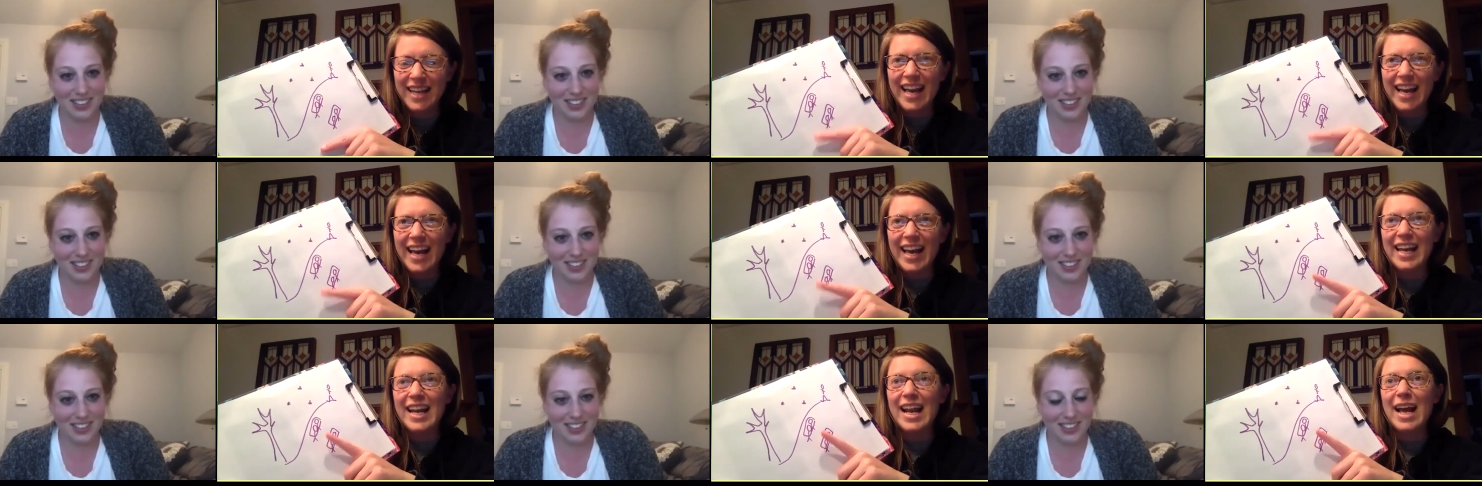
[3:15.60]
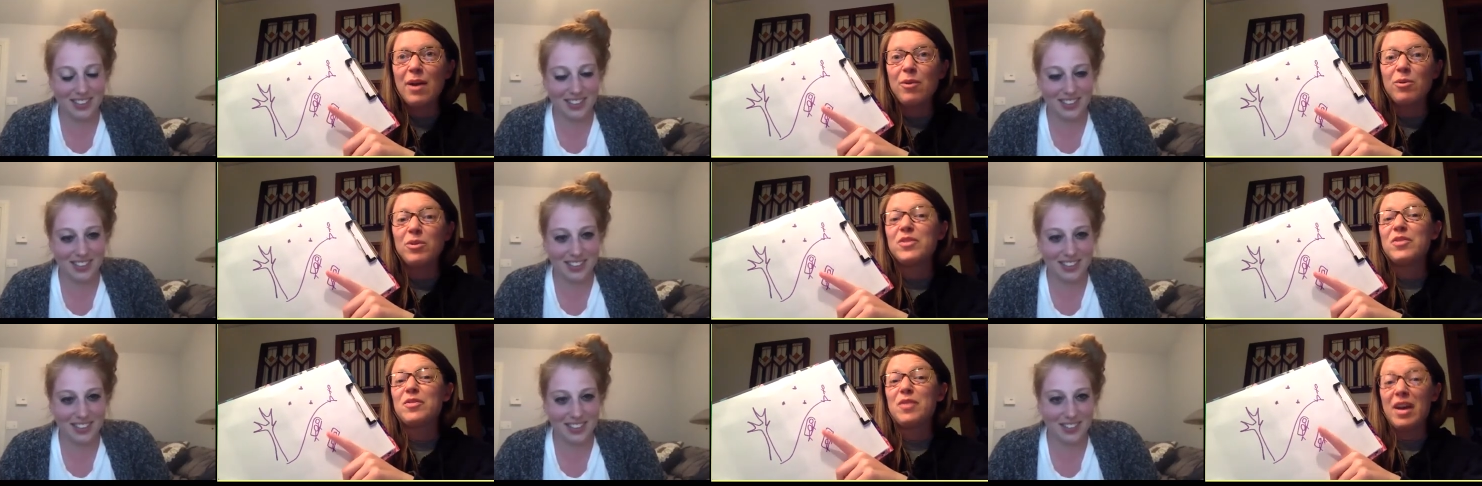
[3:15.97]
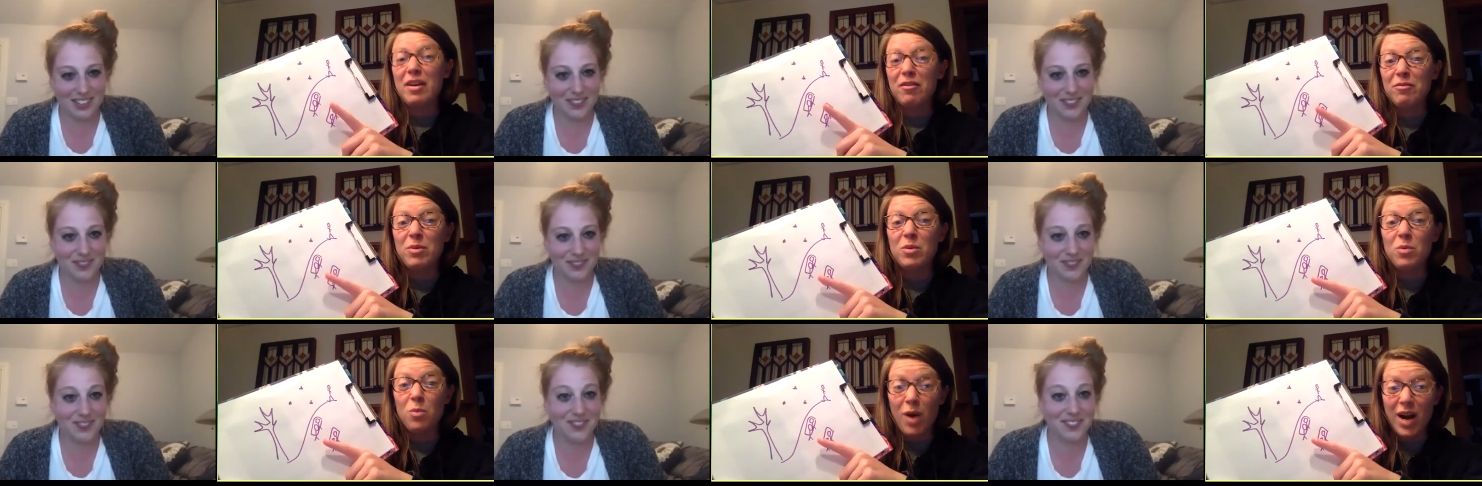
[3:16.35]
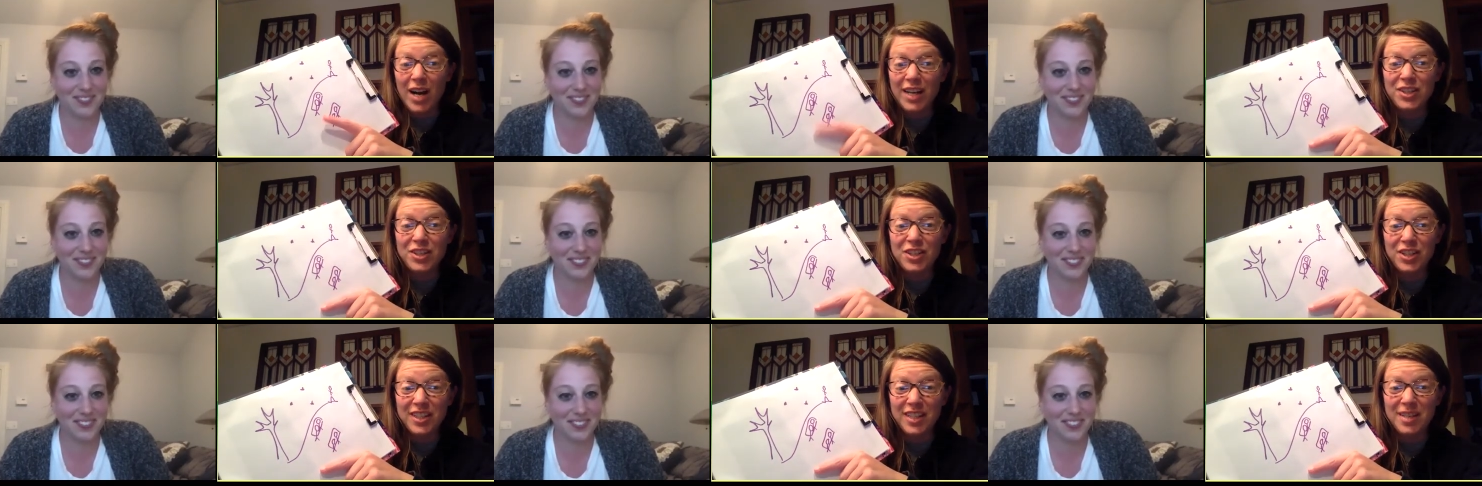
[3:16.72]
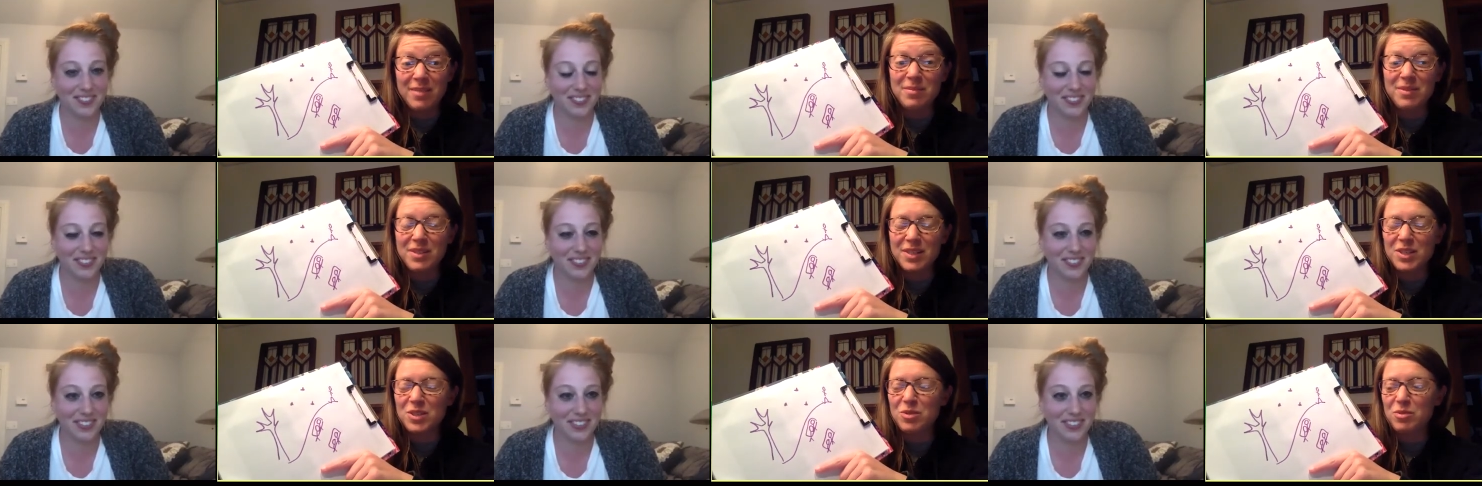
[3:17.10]
Speaker 1: and I was have been watching
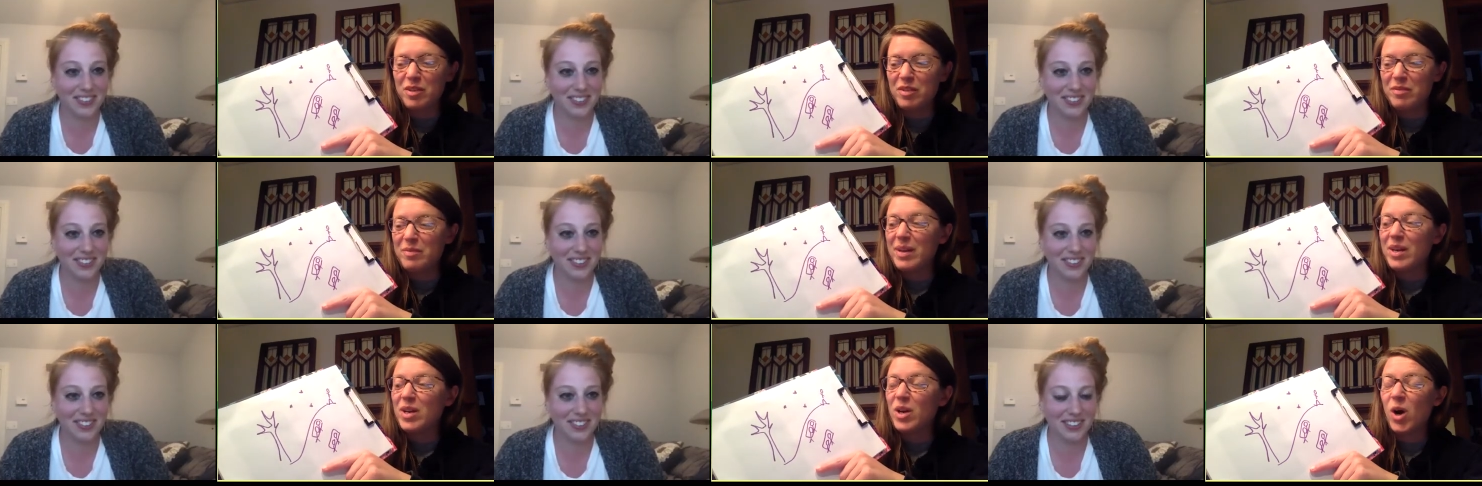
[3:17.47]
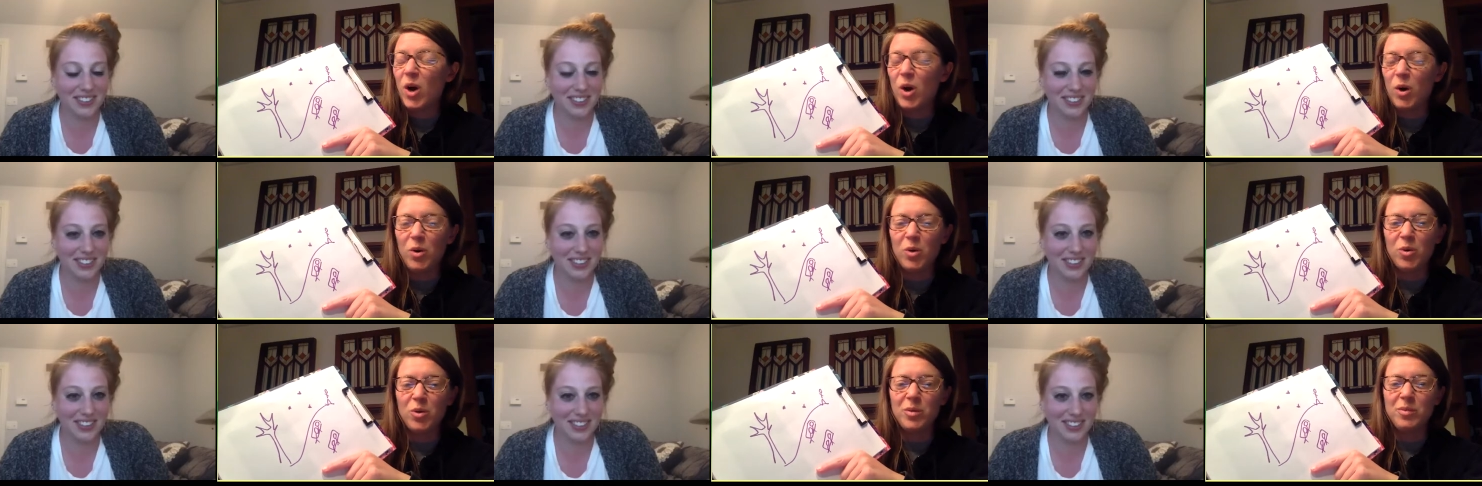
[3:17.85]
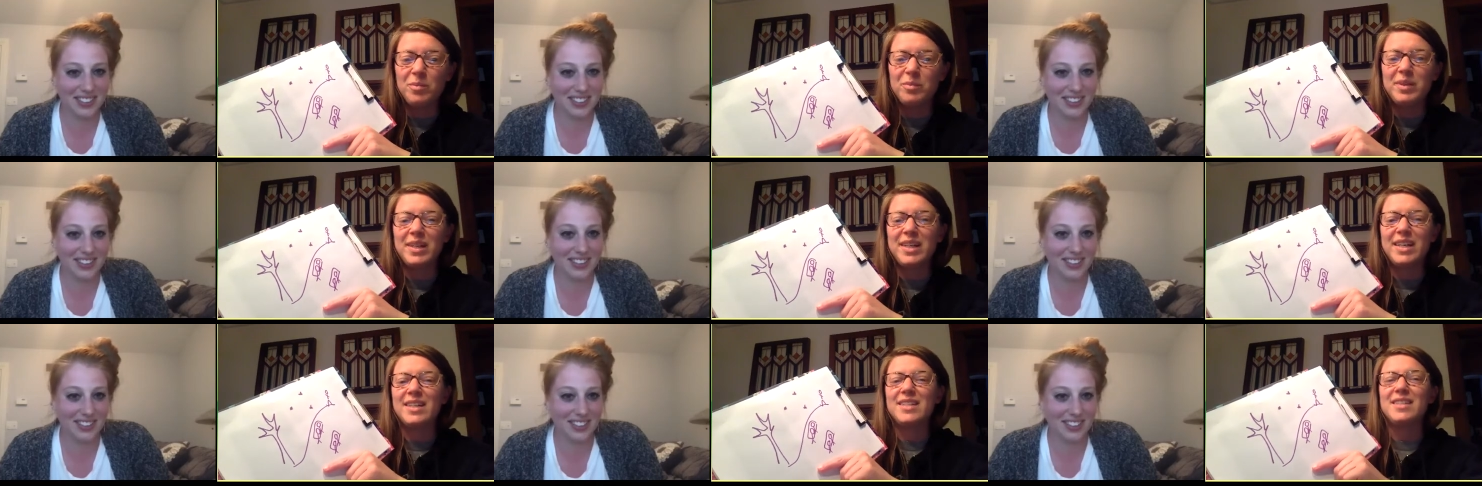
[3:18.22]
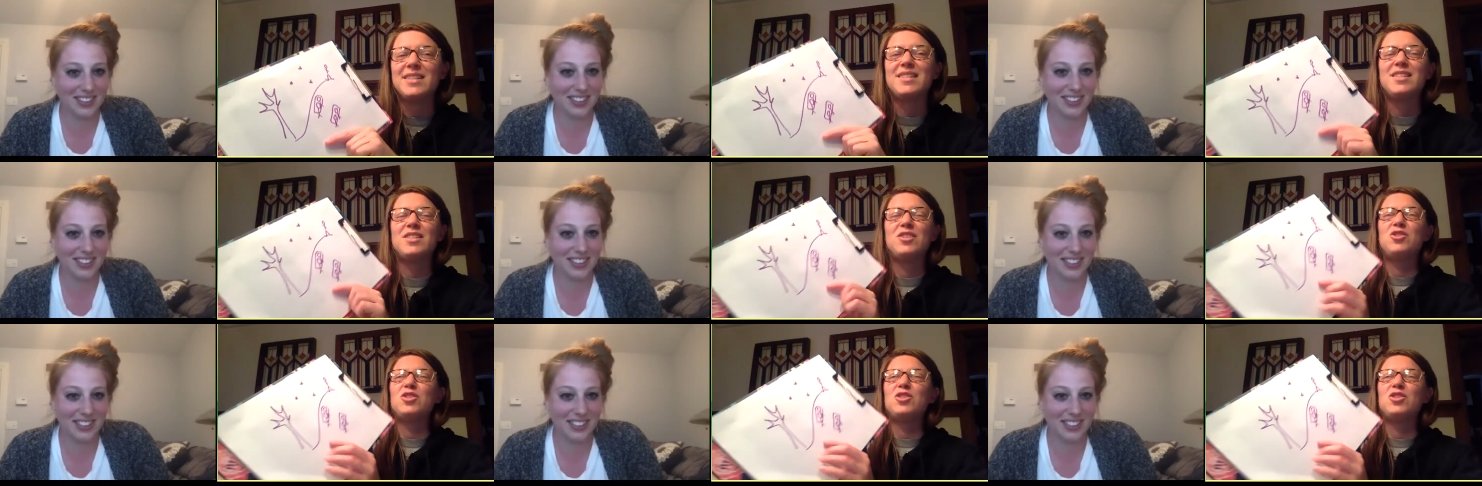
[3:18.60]
them since we've been home because